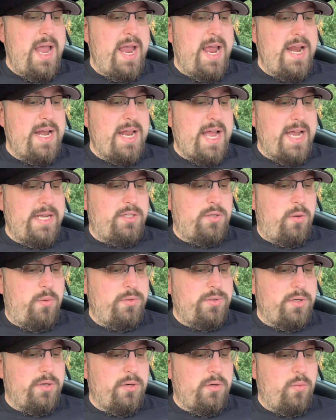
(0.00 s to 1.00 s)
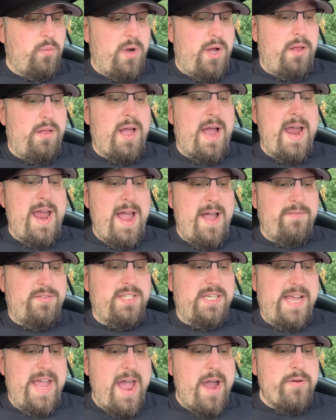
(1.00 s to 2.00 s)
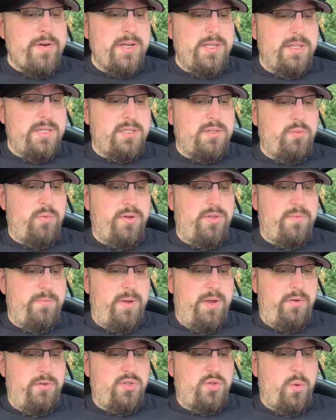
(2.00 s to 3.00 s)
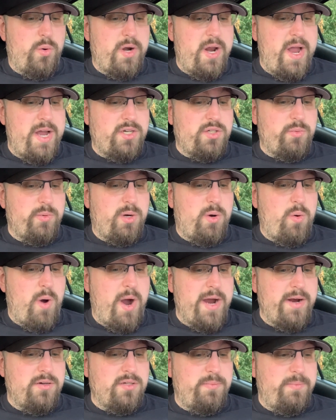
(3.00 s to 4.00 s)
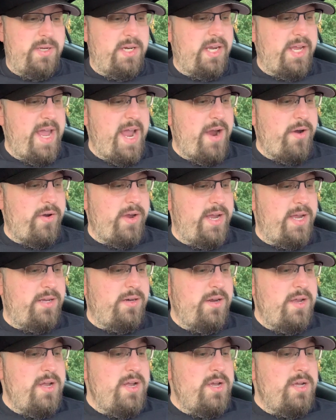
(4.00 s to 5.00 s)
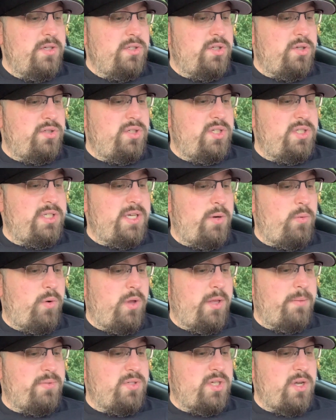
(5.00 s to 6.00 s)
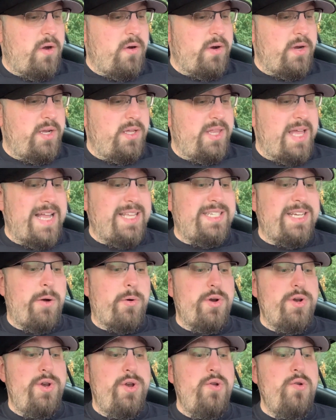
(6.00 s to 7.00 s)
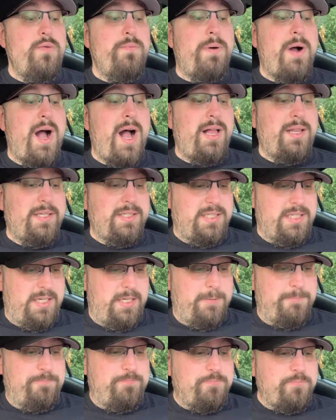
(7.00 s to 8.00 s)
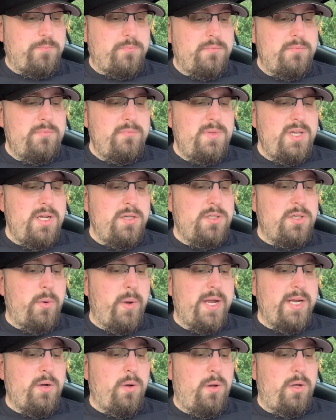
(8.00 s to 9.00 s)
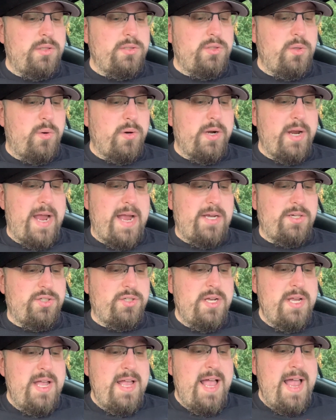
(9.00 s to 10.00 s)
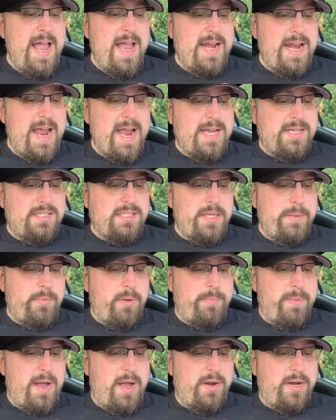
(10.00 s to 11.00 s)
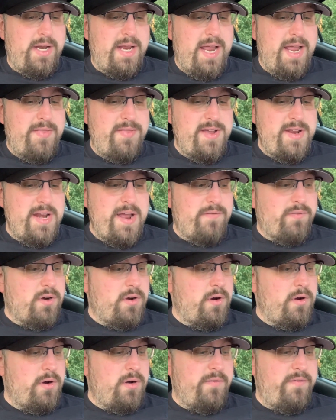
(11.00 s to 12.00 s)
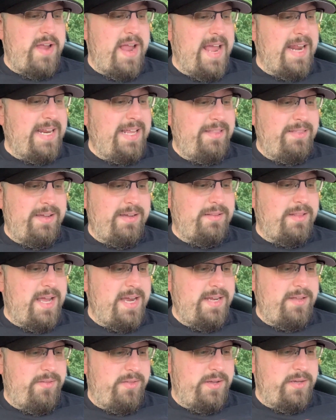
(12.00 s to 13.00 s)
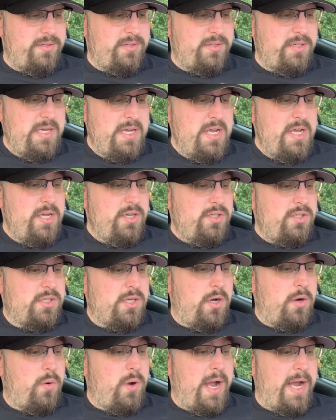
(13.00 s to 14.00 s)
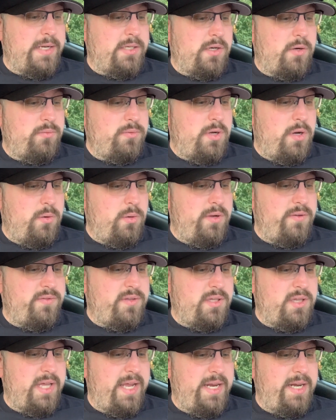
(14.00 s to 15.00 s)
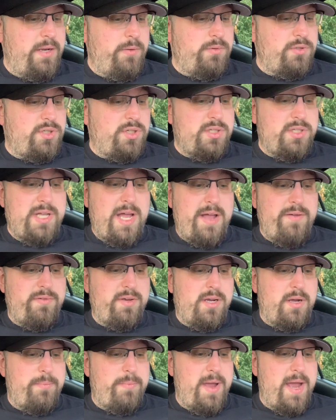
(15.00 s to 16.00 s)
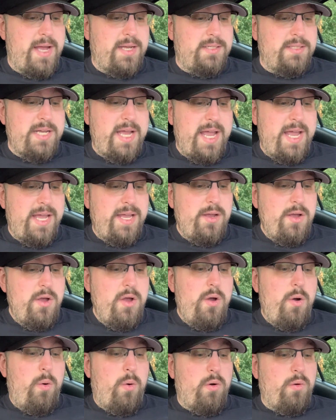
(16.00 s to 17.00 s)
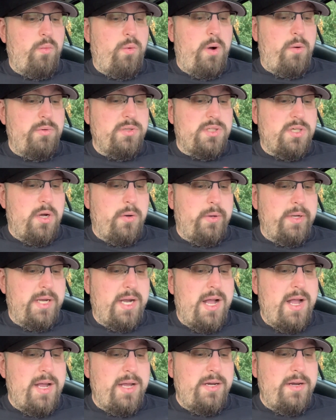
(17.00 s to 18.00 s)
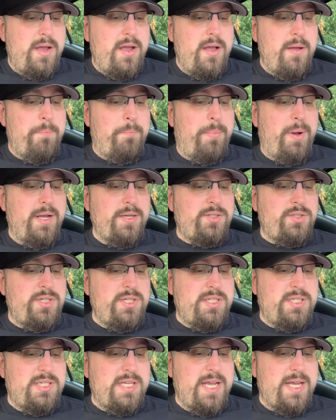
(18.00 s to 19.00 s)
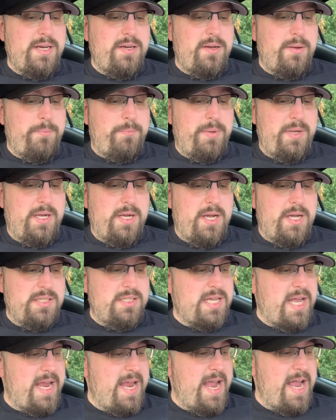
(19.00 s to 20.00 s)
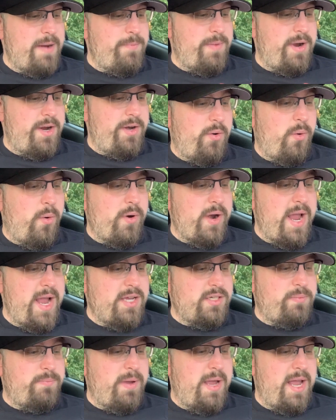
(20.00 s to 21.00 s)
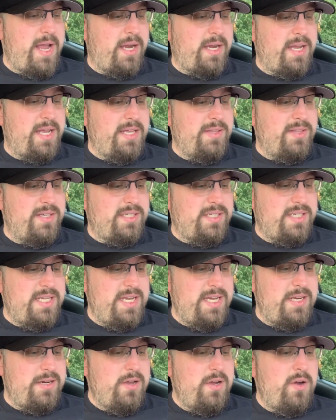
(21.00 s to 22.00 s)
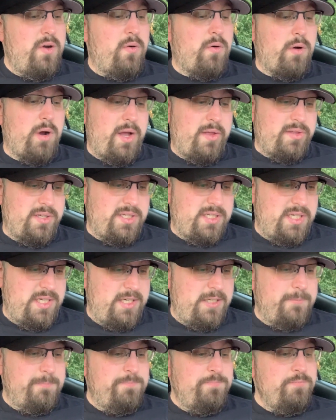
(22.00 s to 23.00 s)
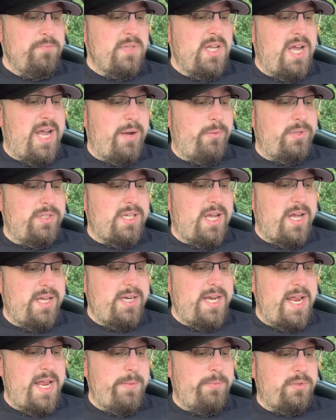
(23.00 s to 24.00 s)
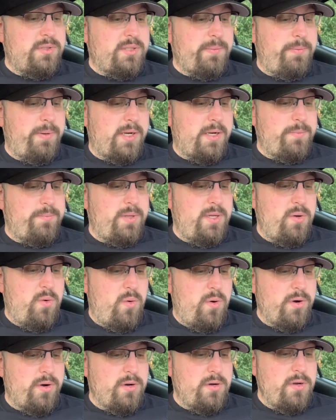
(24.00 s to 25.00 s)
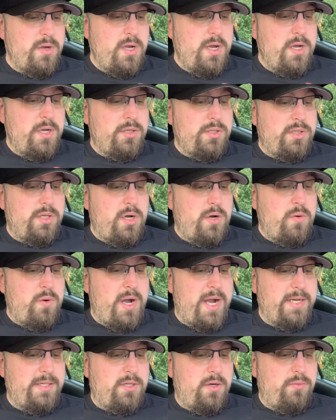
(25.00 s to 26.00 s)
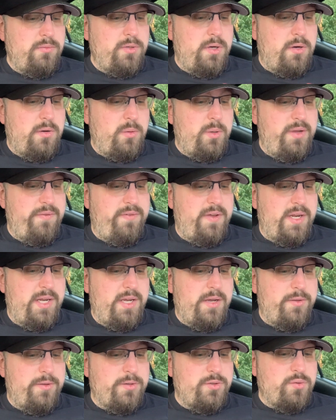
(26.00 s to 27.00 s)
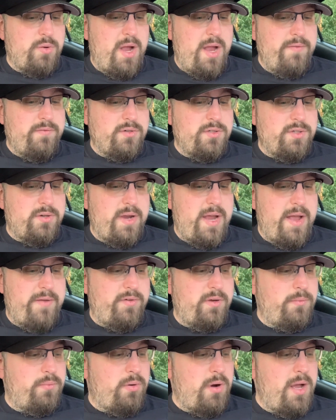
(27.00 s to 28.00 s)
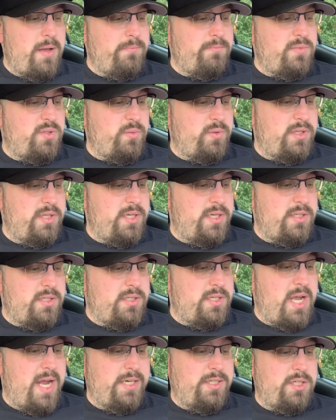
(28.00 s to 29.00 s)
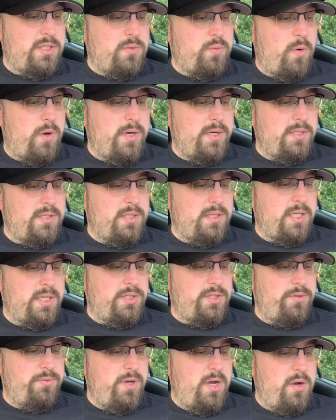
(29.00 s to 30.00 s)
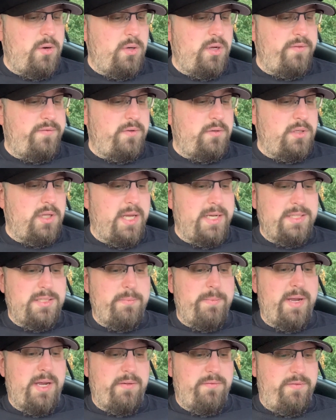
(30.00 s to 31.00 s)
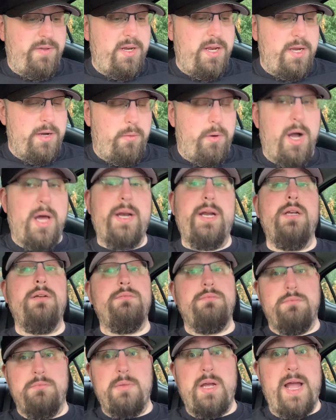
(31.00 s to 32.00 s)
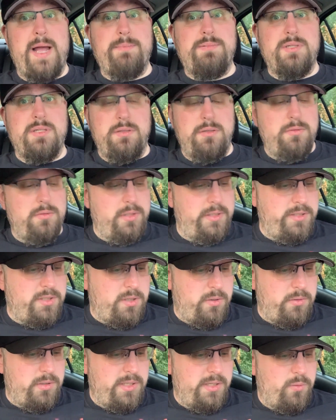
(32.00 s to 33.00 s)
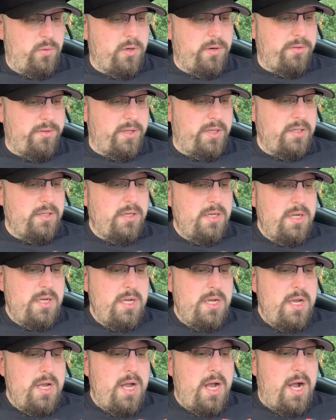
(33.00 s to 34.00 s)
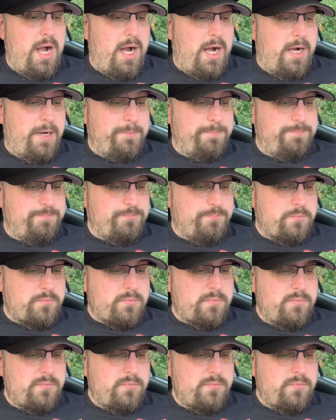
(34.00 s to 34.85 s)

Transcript: And I told her, "Well, I have to carry this with me. DoorDash requires me to carry it." So she said, "Well, I'm sorry, that's our new policy." So I called DoorDash and asked them about it, and they never heard of anything like this. So I don't know if the lady was just having a bad day or what was going on, but she said, because I had DoorDash bag in the seat or on the seat, I was unable to pick up the order. So I don't know if any other drivers are having problems with this. I just wanted to let you know if you'd like to make a video on it. Absolutely, totally worth it. Um,